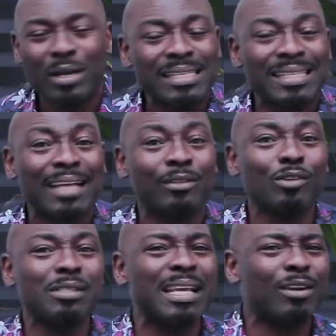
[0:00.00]
So it's like
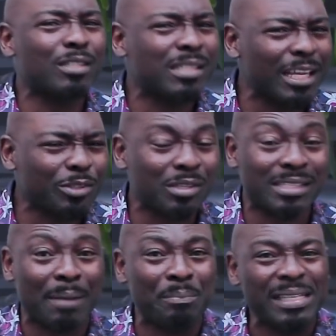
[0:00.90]
those
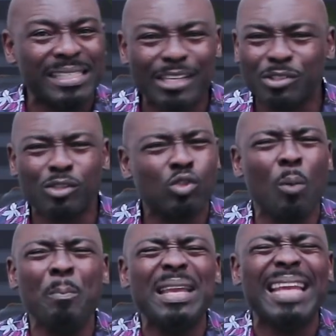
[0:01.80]
negotiations and mediations
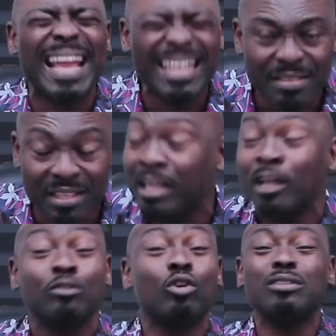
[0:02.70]
don't mean
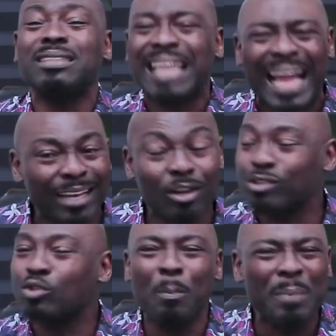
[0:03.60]
anything. Those
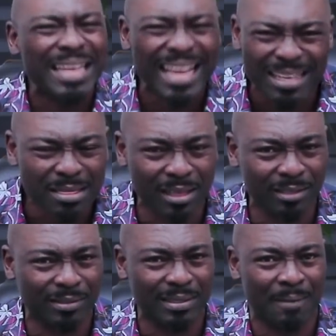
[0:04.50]
dialogues don't mean
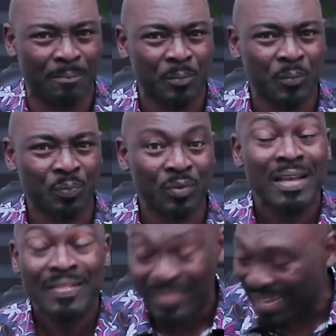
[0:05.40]
anything to them.
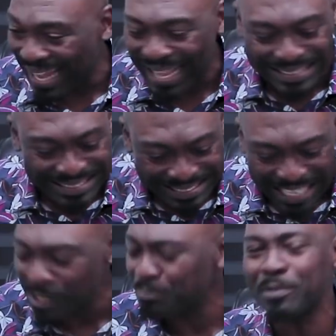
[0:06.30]
They are
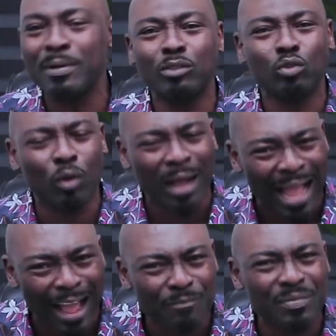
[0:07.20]
desperate to
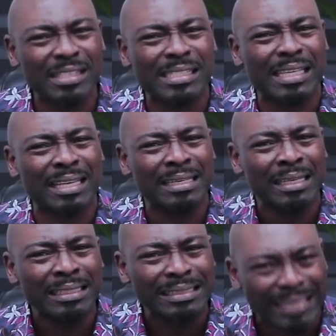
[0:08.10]
have this
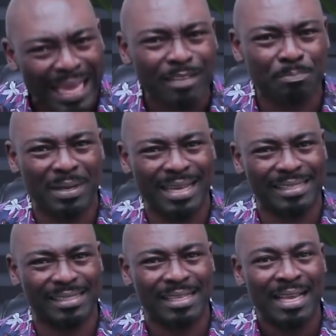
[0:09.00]
thing take
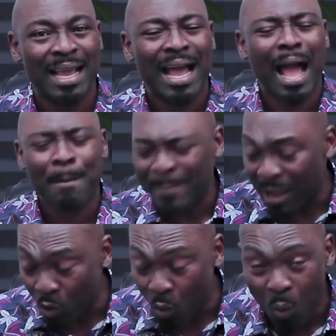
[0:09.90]
place. And
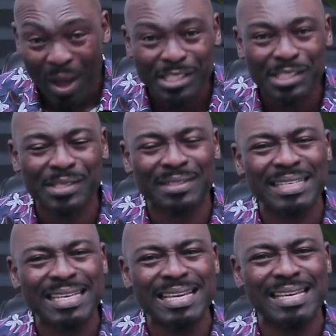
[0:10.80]
my
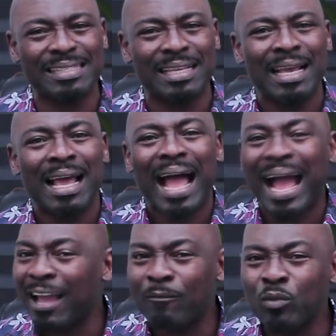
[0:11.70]
question is,
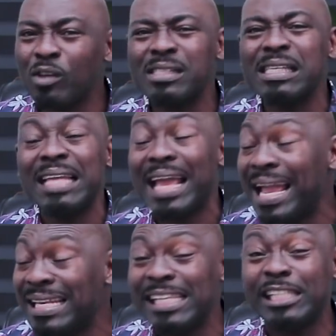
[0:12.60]
I have not seen
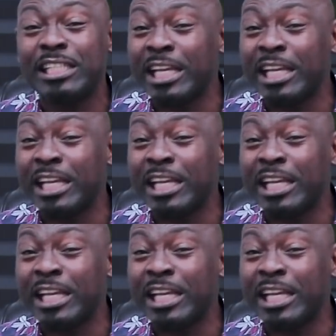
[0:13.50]
any